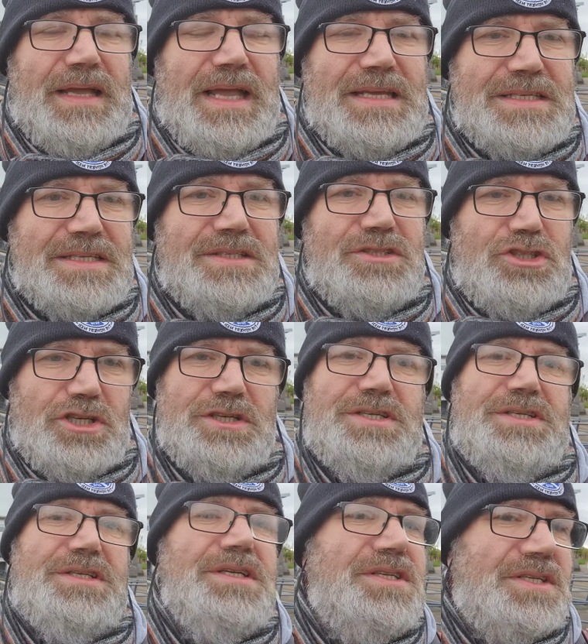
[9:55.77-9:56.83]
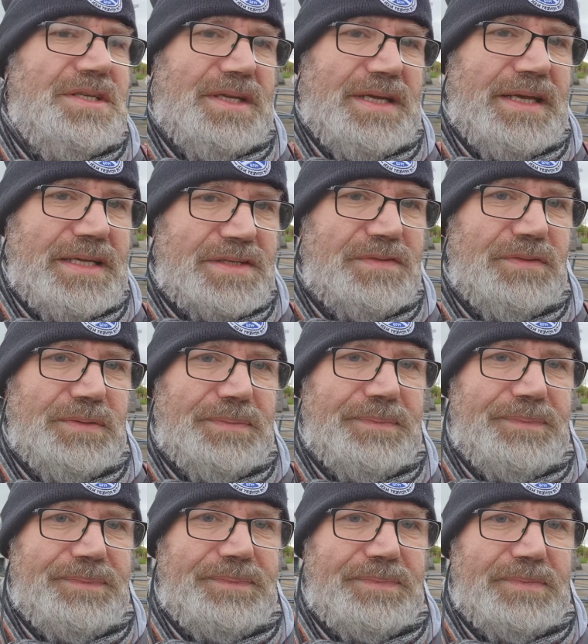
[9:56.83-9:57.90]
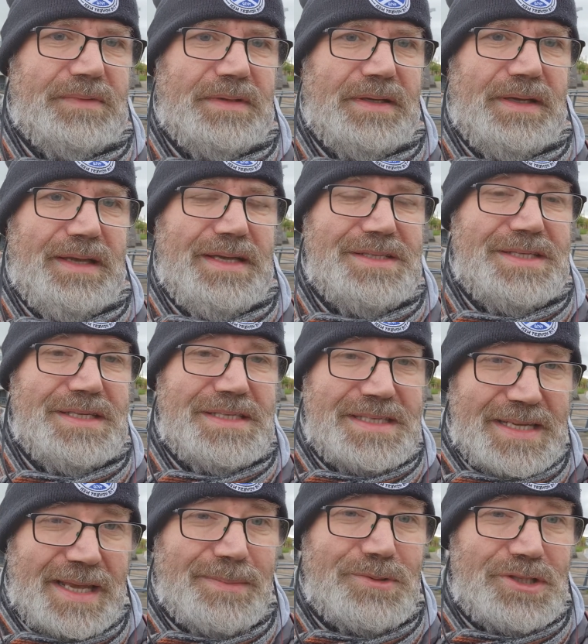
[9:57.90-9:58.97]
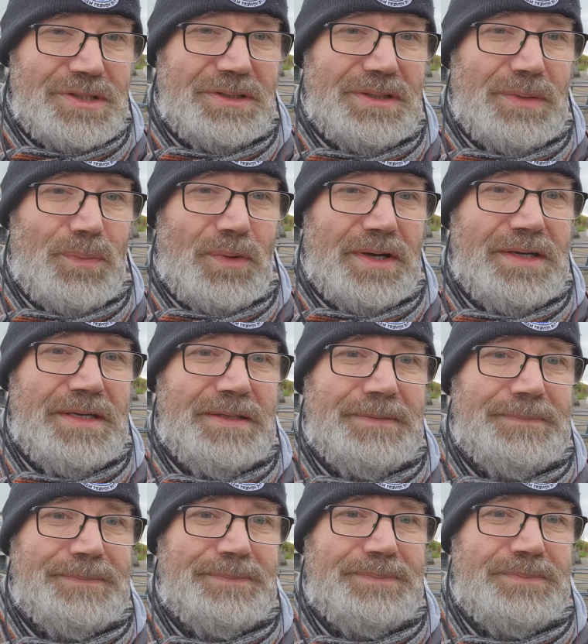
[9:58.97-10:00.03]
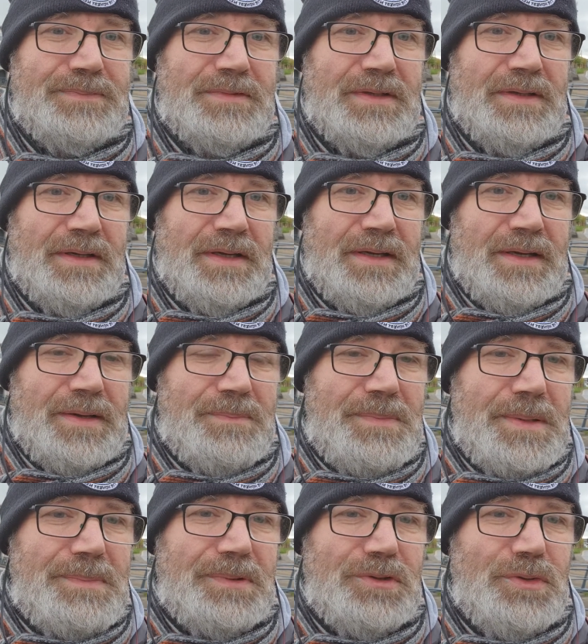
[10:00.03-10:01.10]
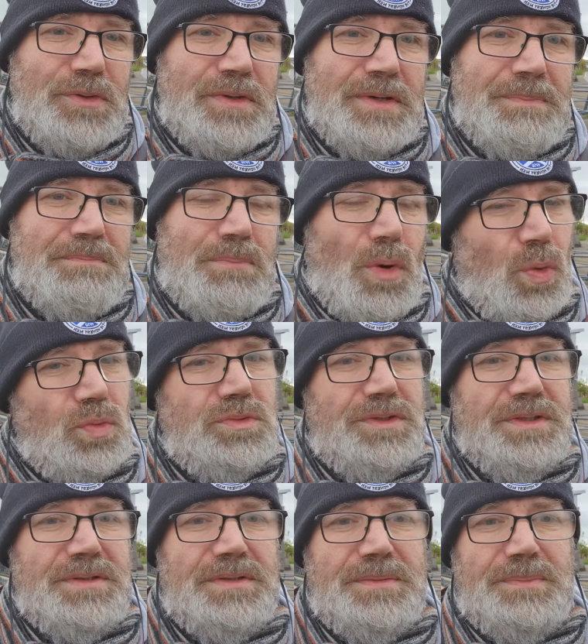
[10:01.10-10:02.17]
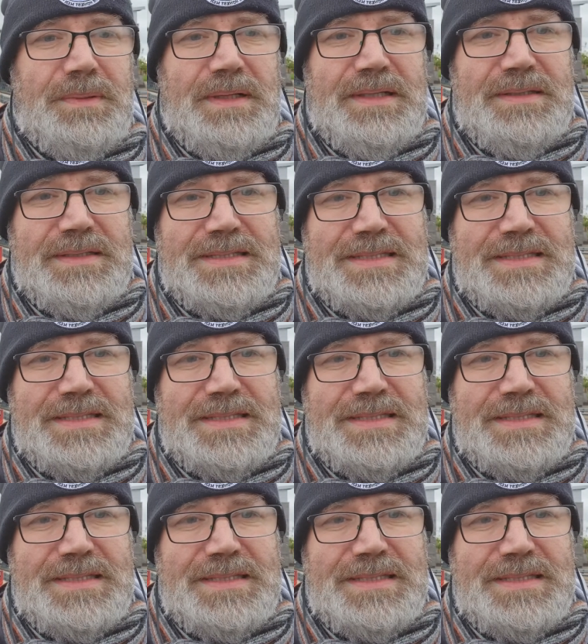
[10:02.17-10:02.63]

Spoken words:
isn't just disgraceful, it's exceptionally worrying. people who are emboldened by the